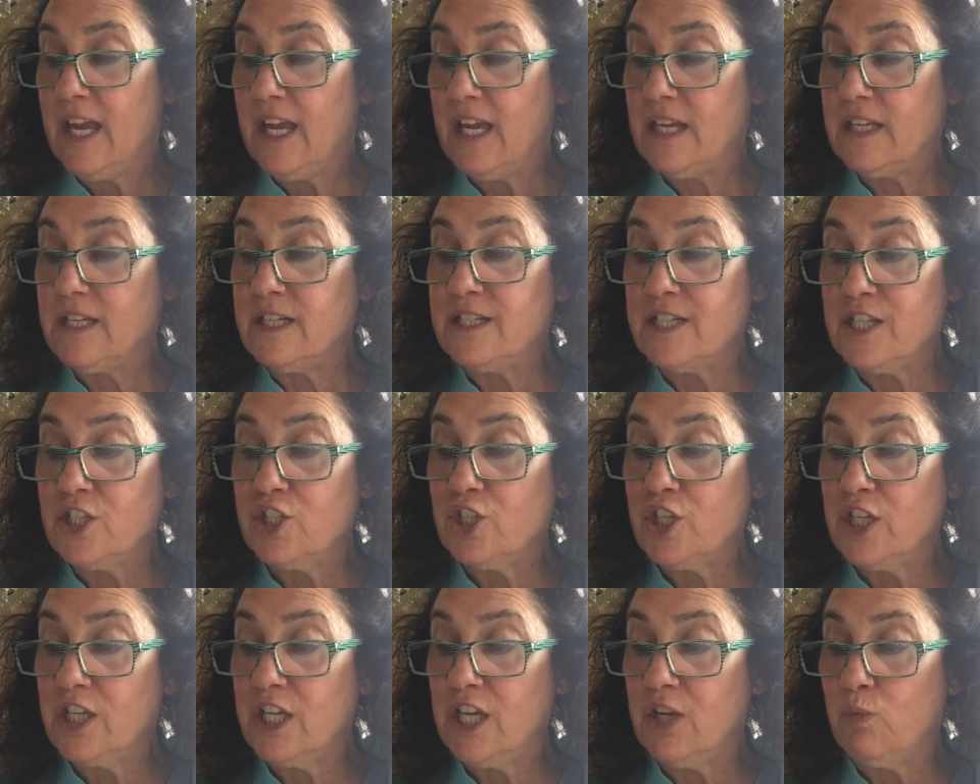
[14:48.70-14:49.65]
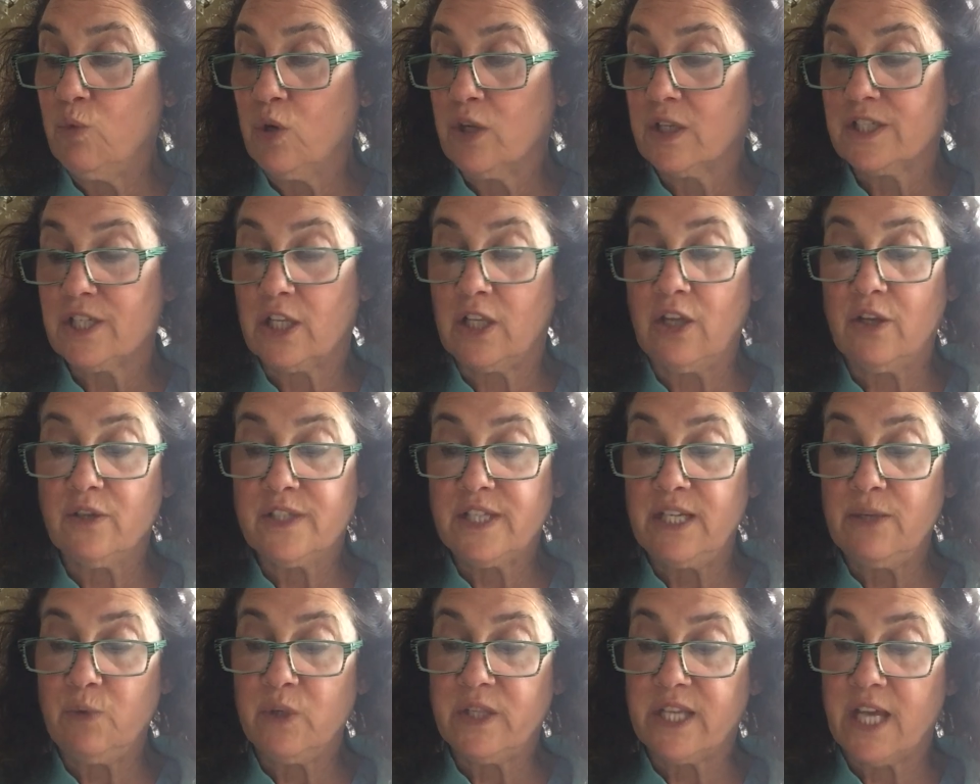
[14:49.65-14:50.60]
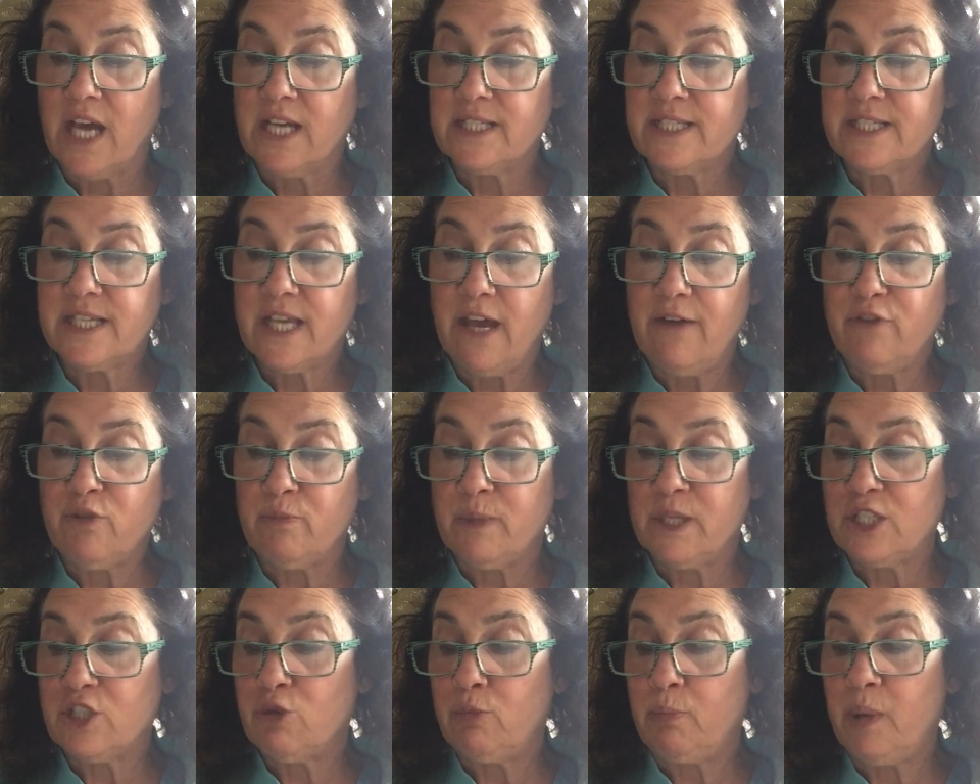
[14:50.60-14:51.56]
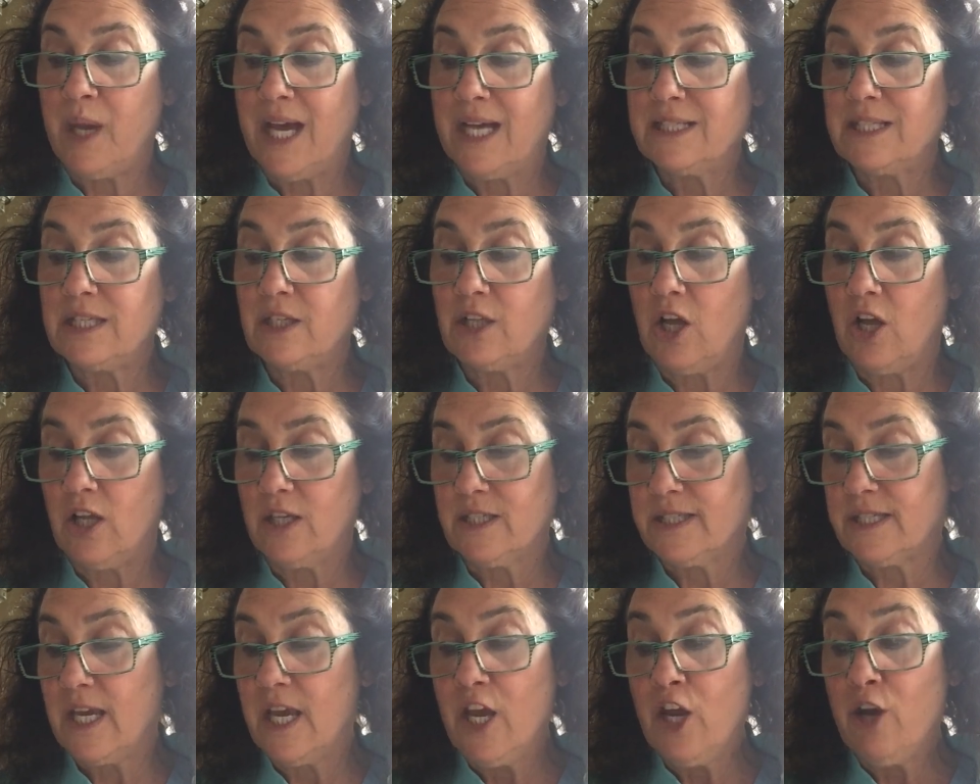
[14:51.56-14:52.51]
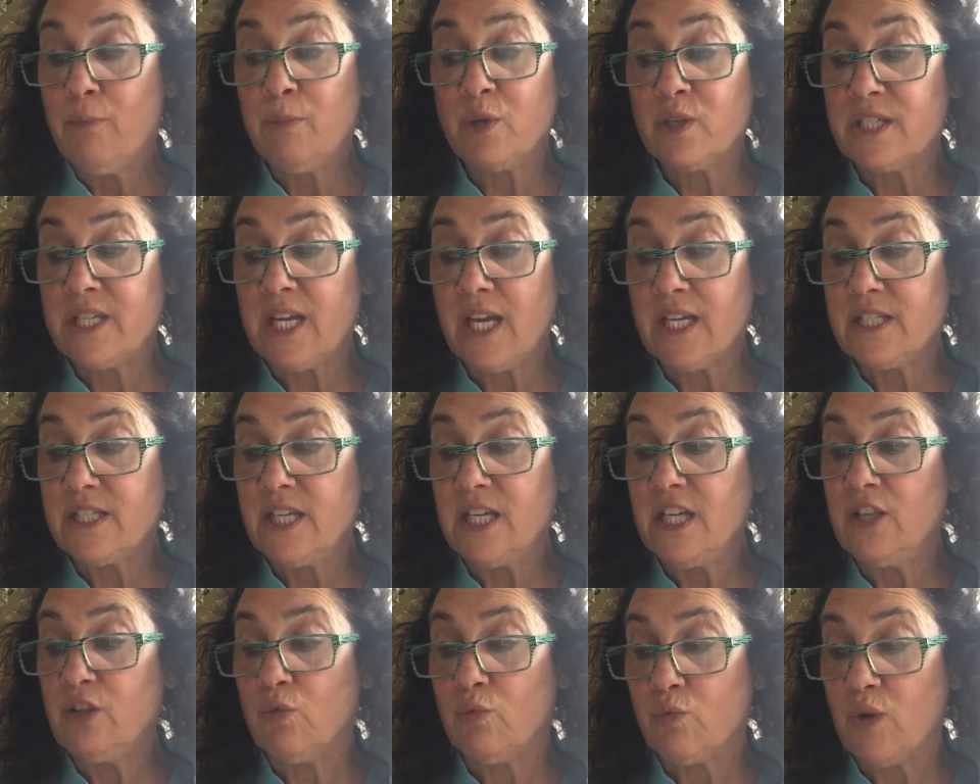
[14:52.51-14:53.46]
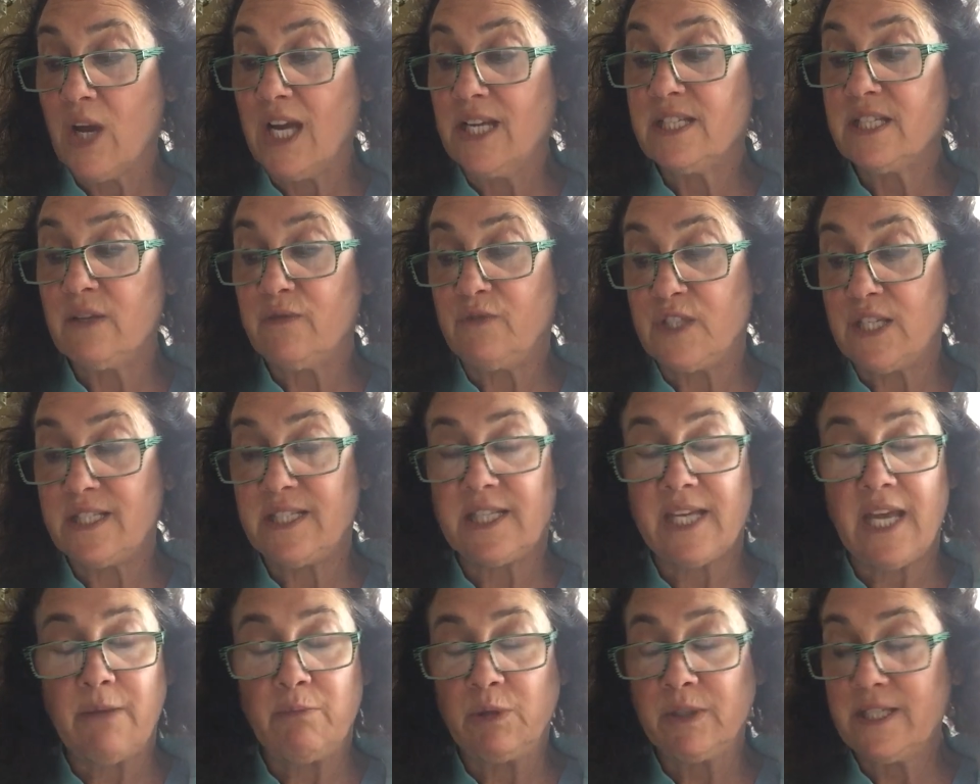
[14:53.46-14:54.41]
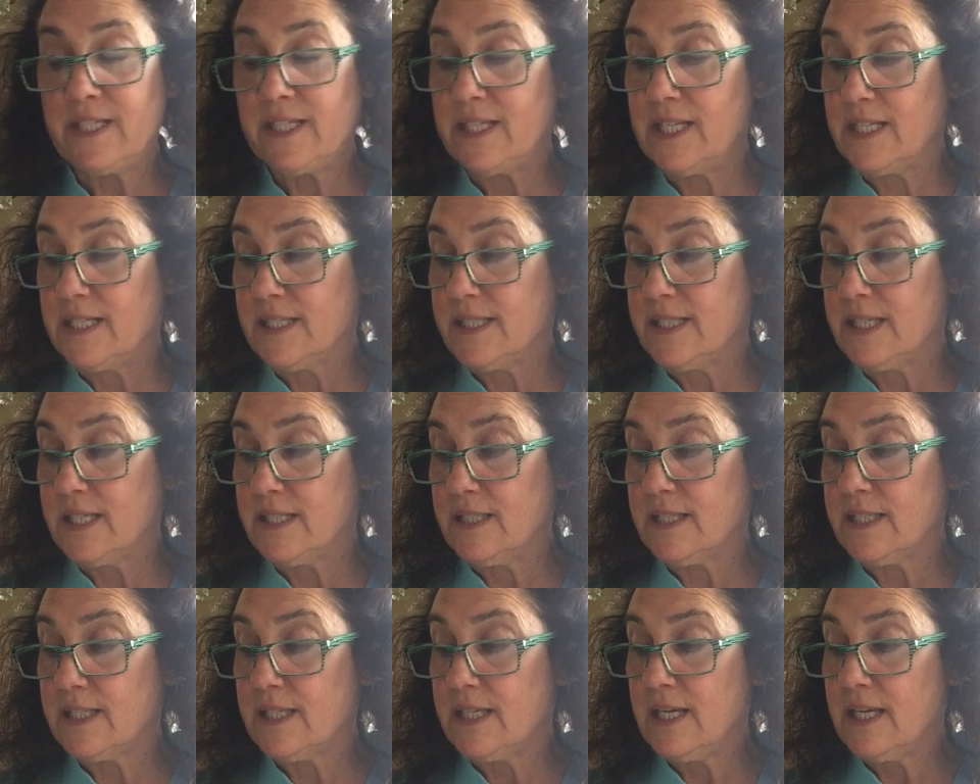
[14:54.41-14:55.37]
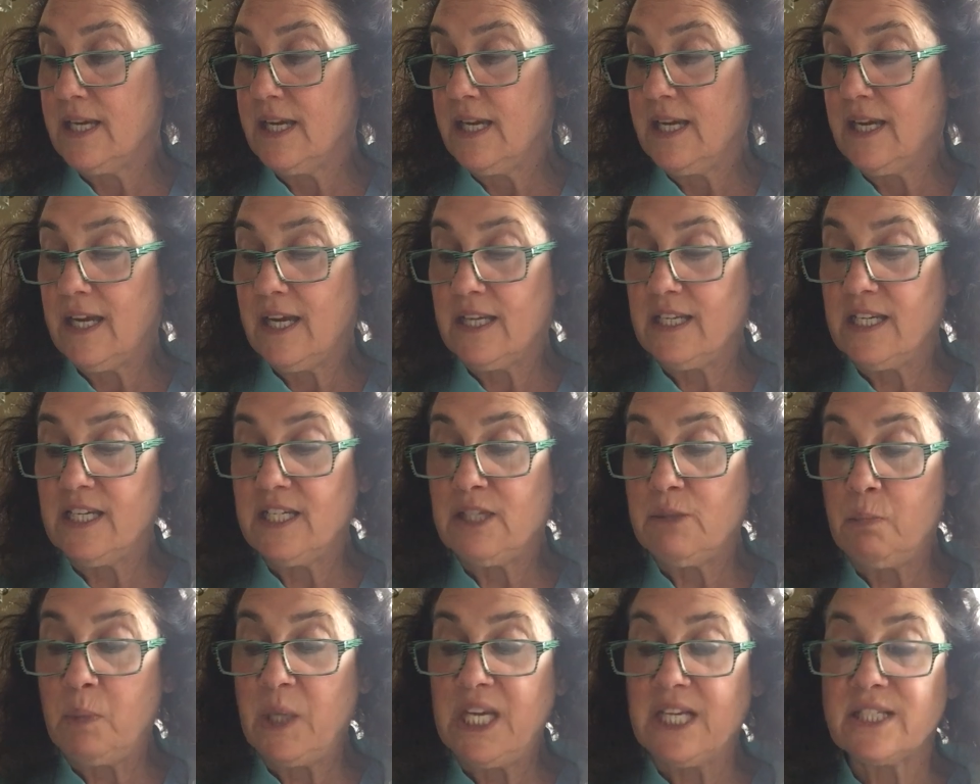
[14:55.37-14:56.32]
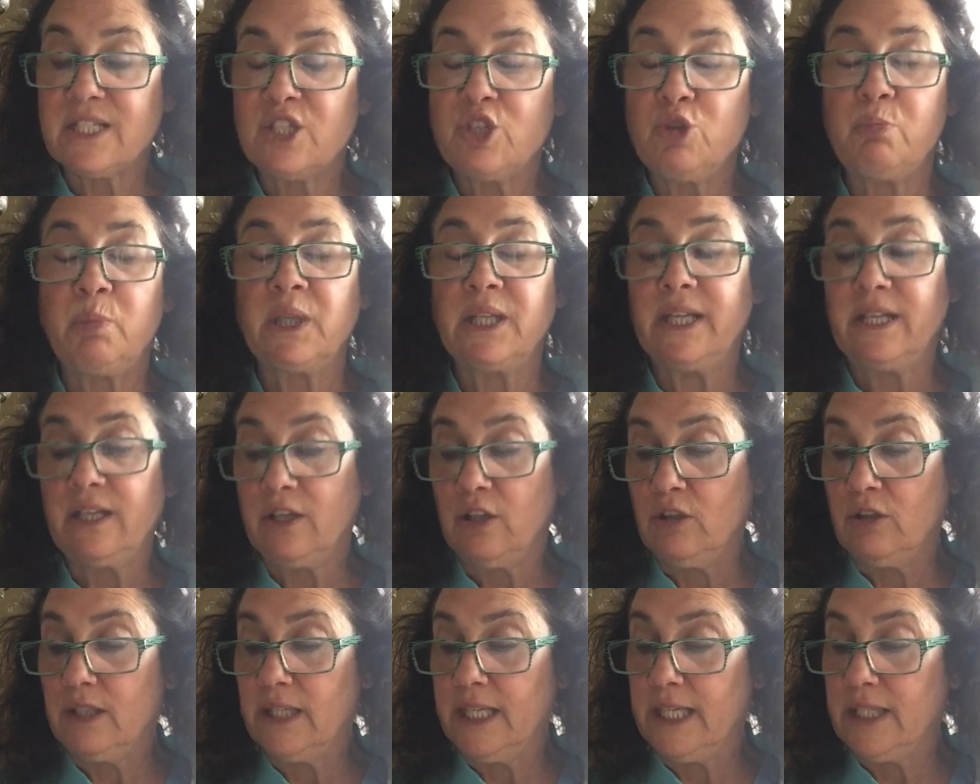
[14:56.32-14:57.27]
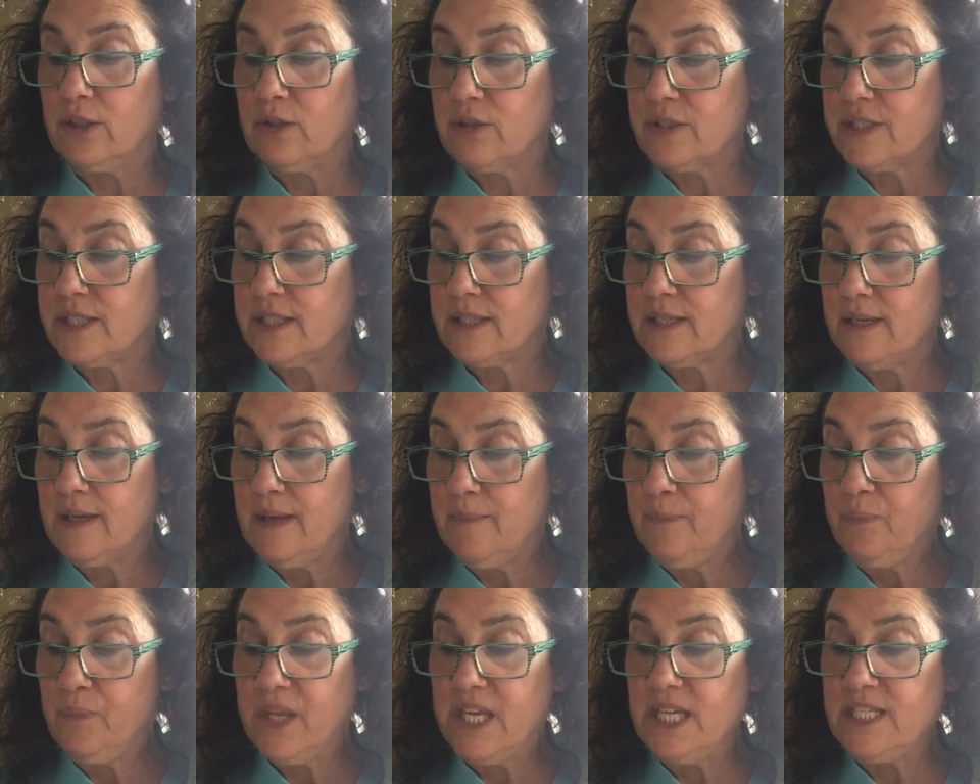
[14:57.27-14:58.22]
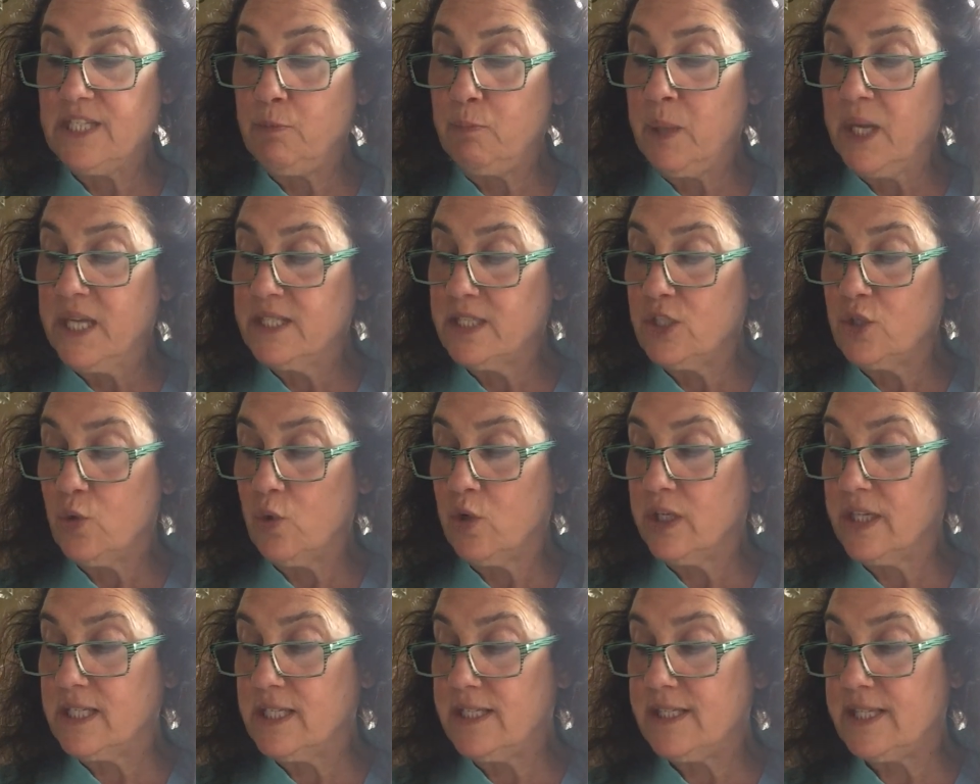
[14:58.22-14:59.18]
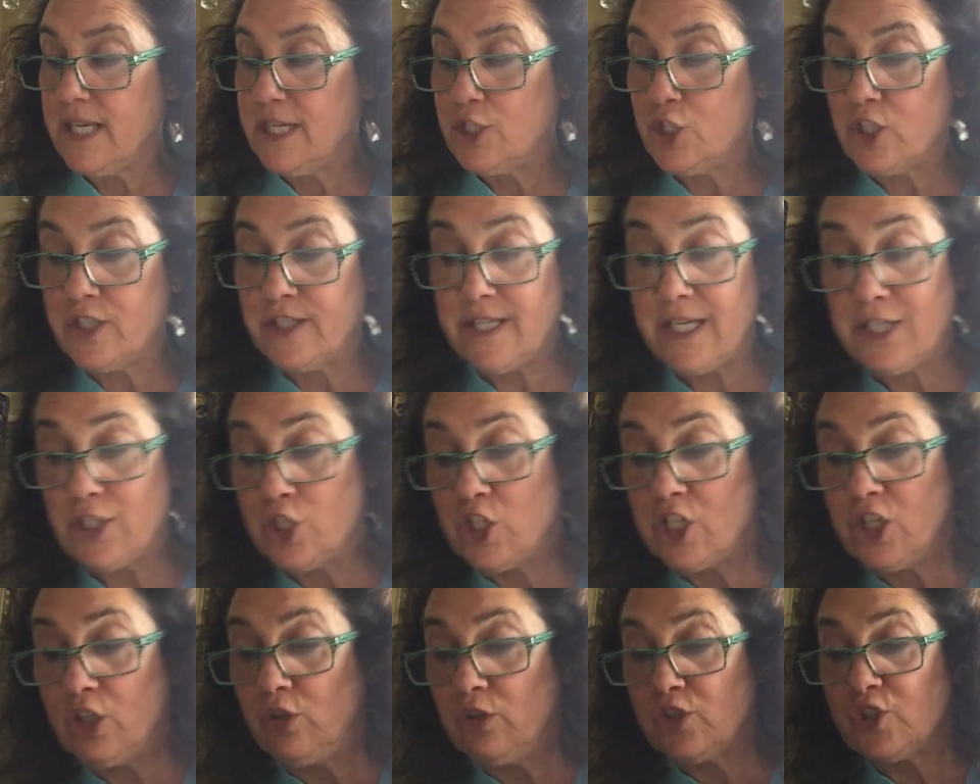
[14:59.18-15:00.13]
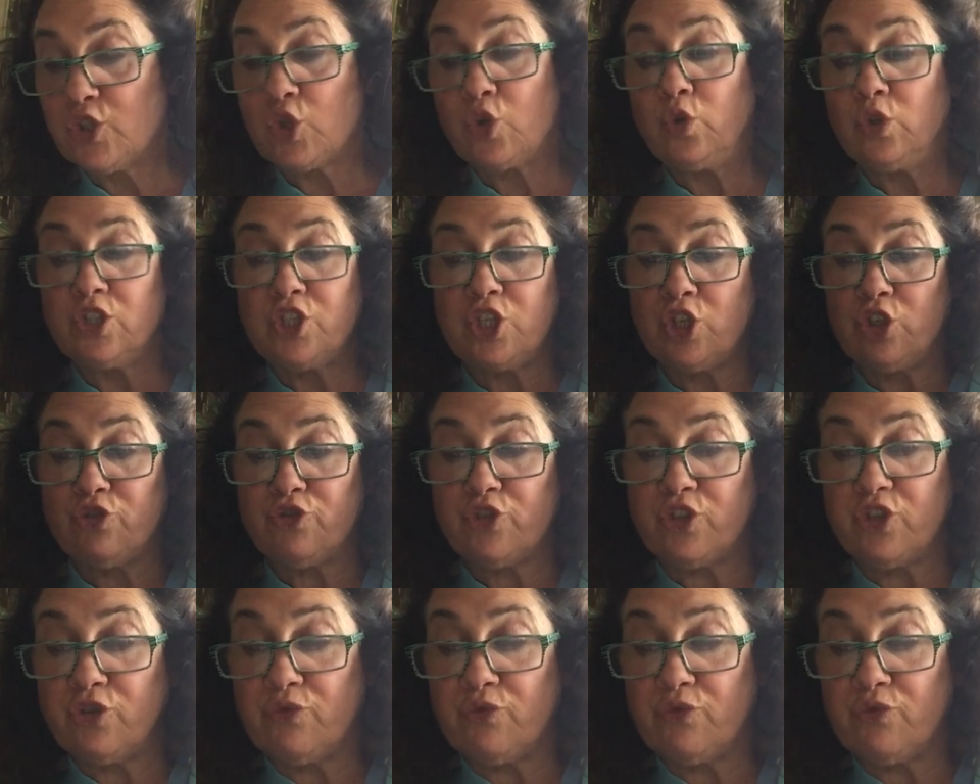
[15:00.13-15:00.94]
In addition, he works closely with Ghana's government to pass laws protecting the rights of disabled citizens, and he speaks to political leaders, independent organizations, and school children